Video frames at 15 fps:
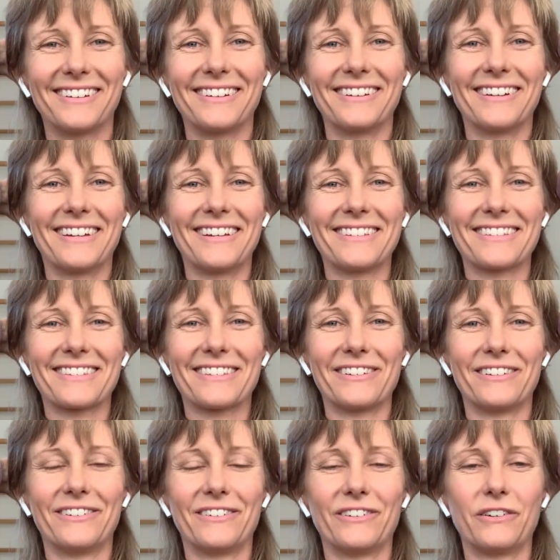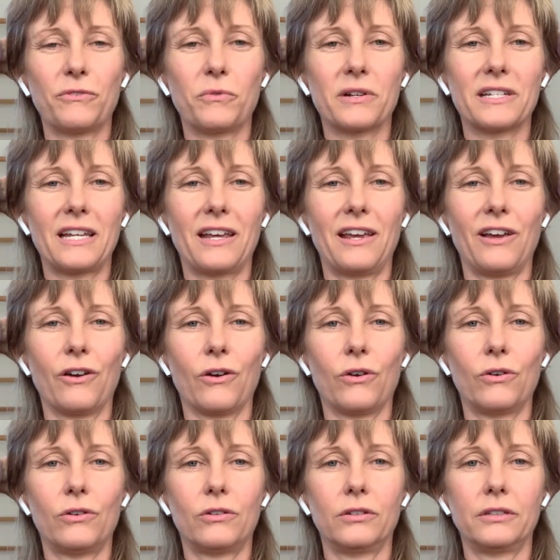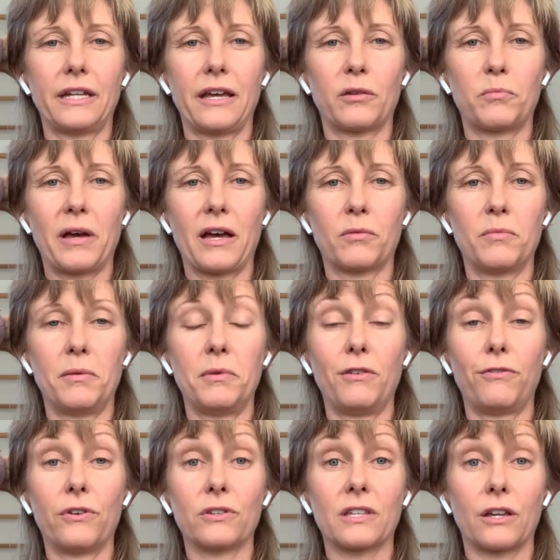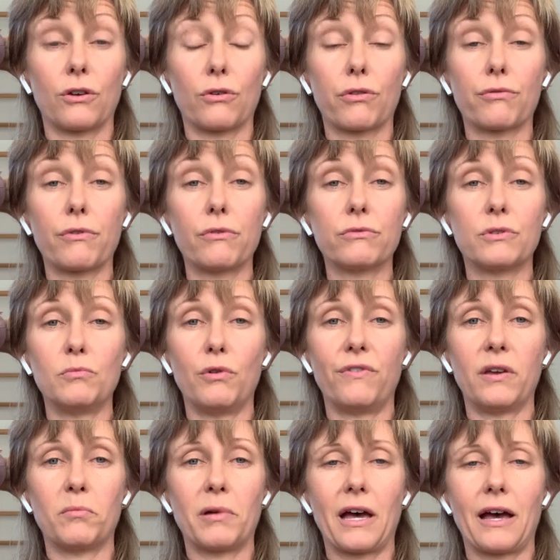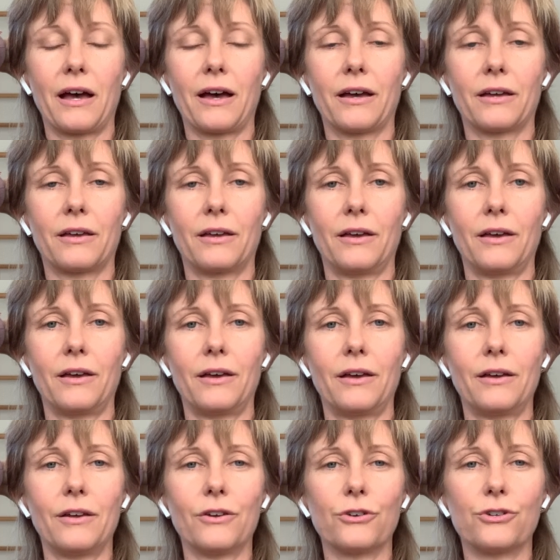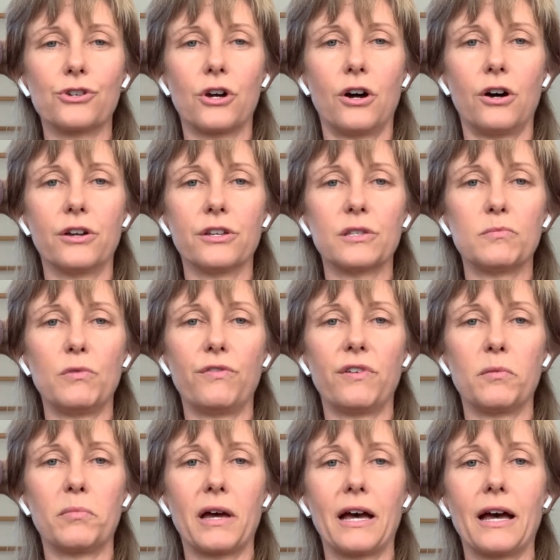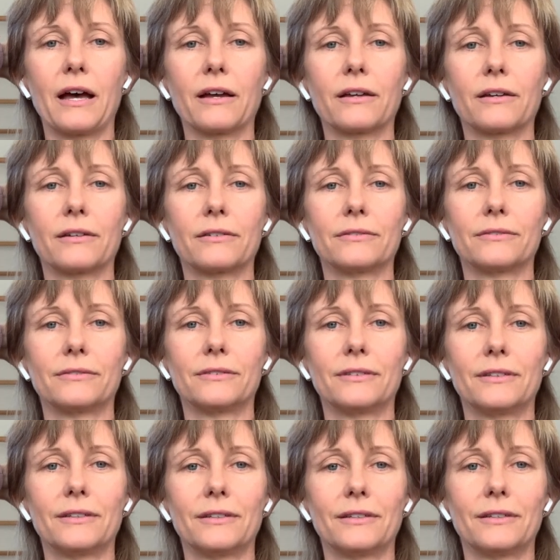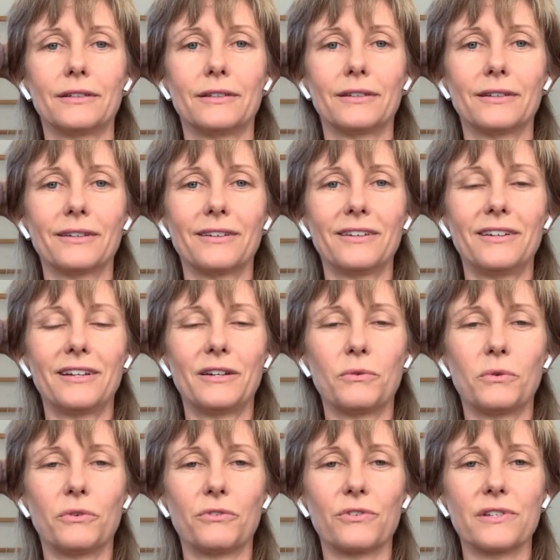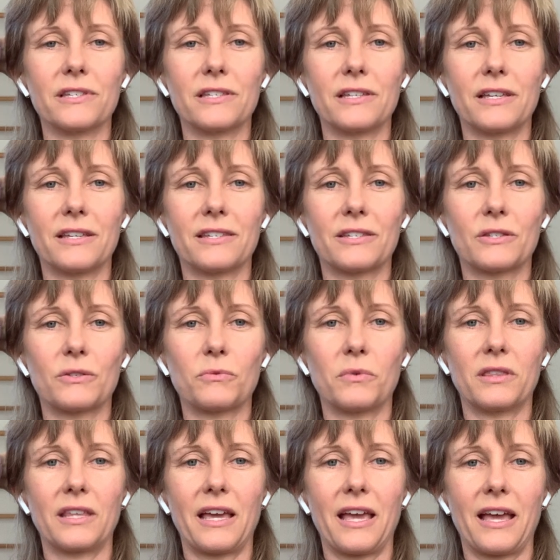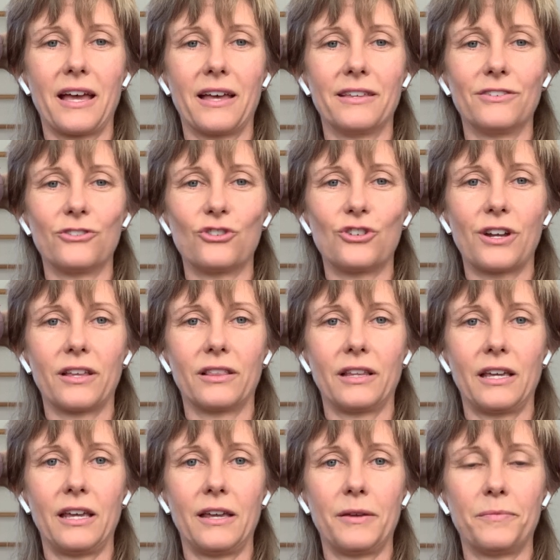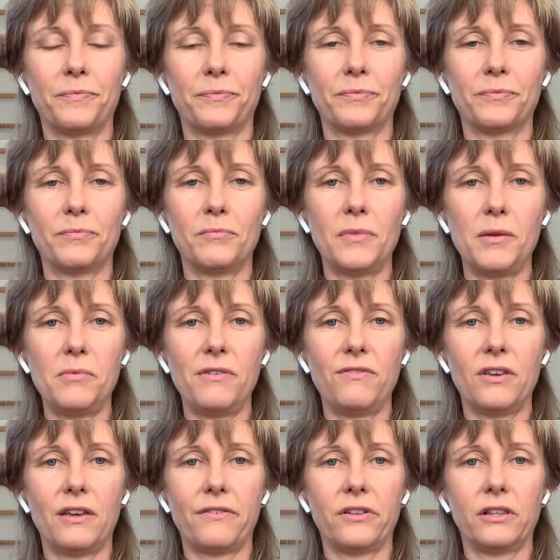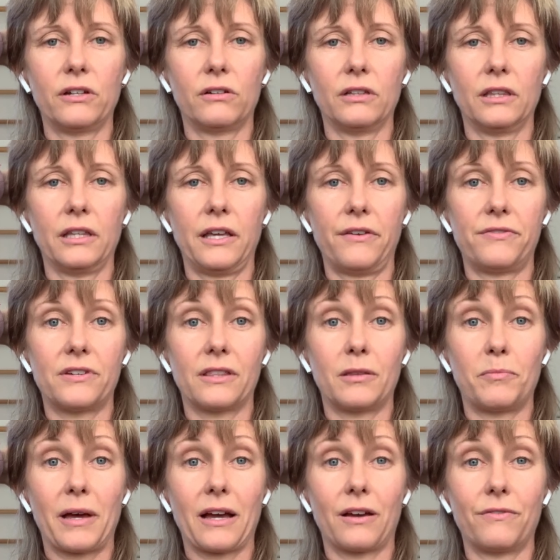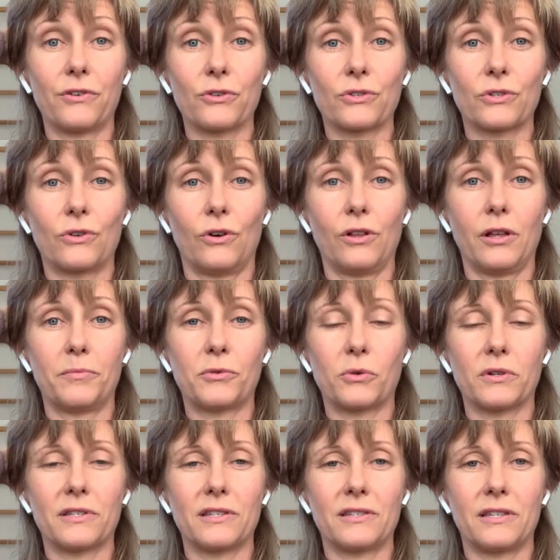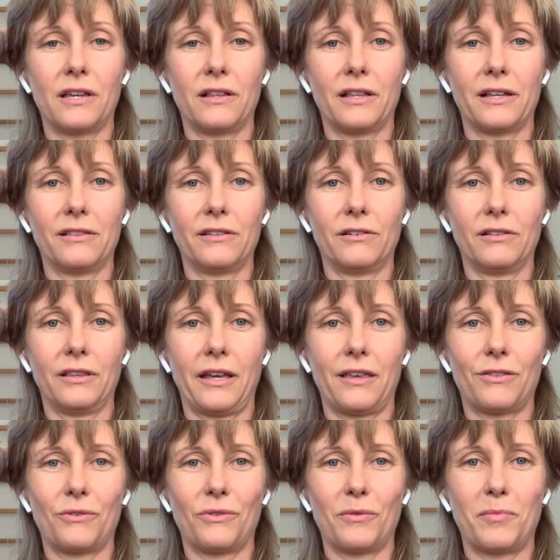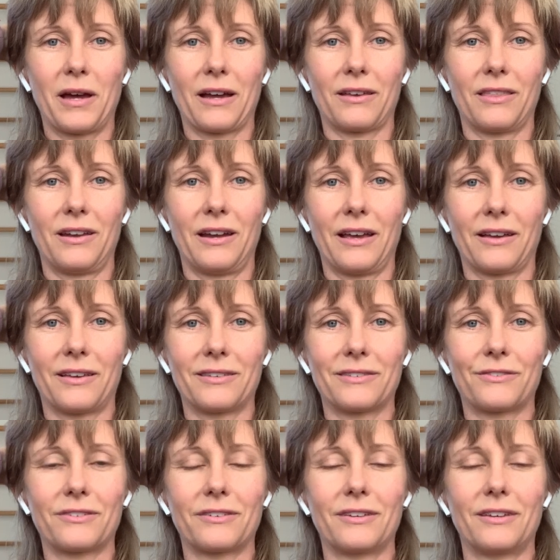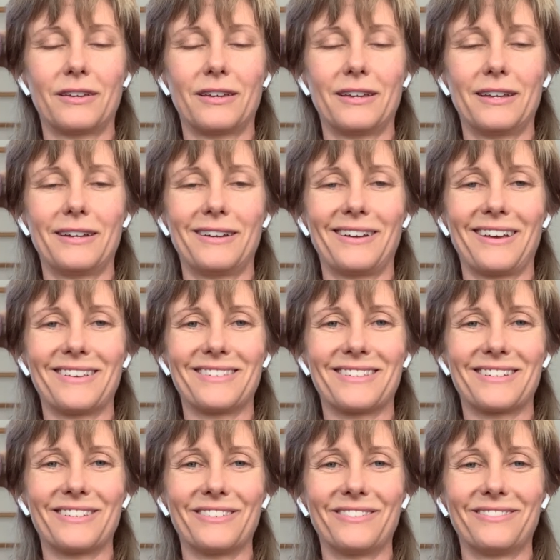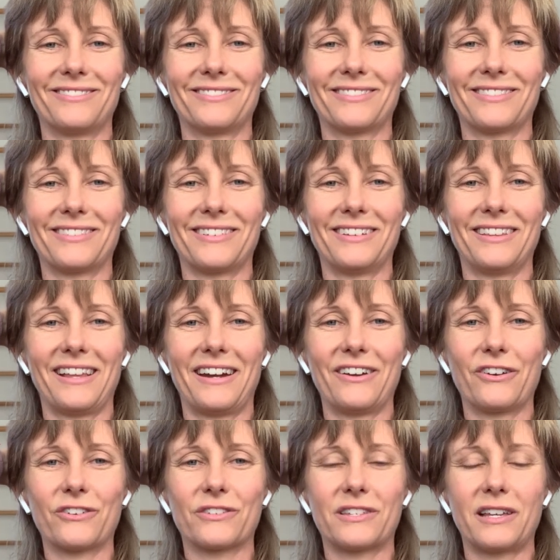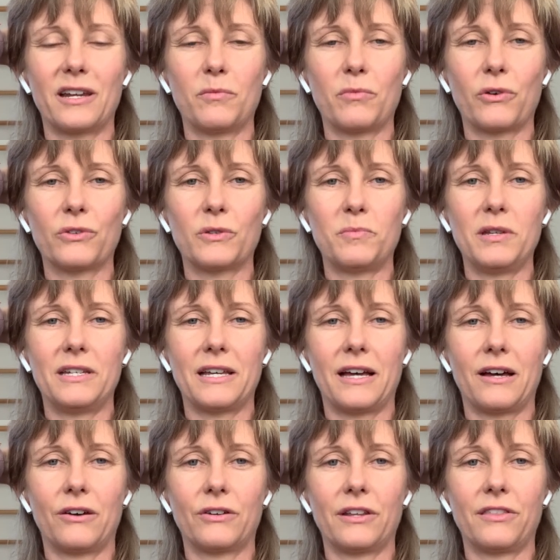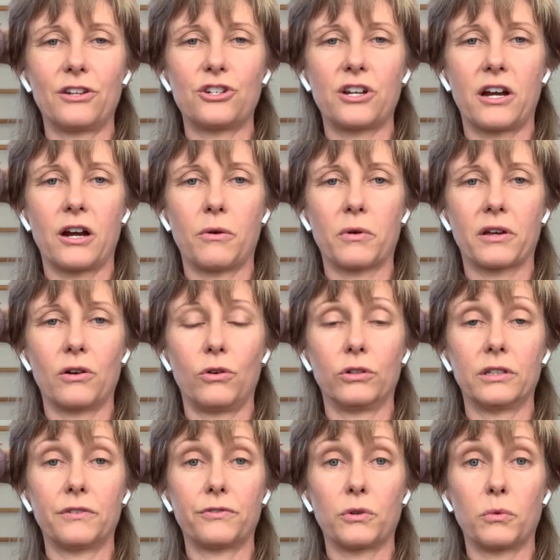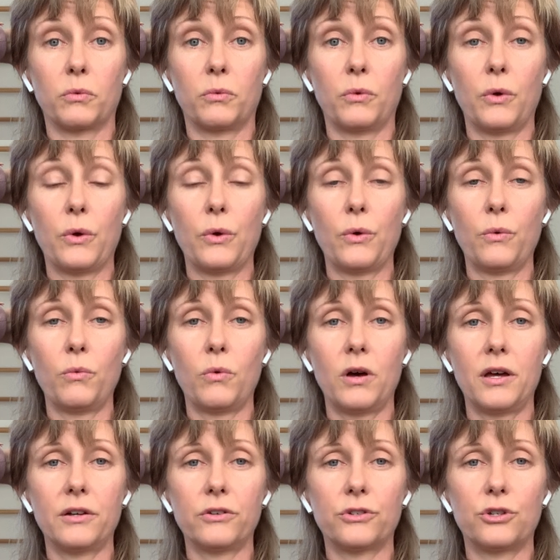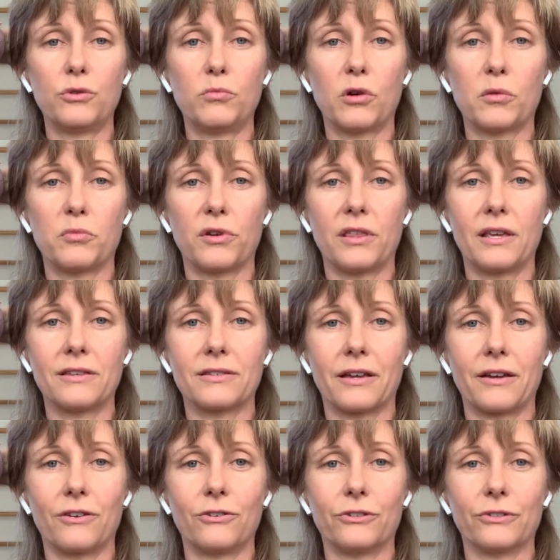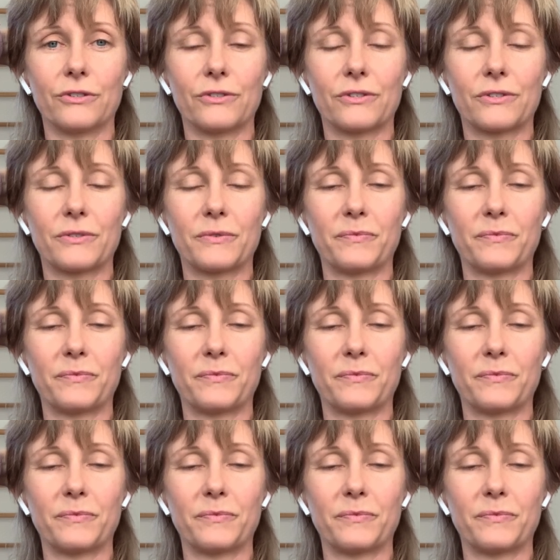right? So we're taking our whole neck back. Maybe it feels like your throat's moving back, your jaw is moving back. Good, and we'll resist with the hands gently. Maybe even give a little lift at the back of your skull up towards the ceiling. A little length through the back of the neck is nice too. Good, let your sitting bones be down in the chair. We're gonna hold it for 1 or 2 more breathing cycles.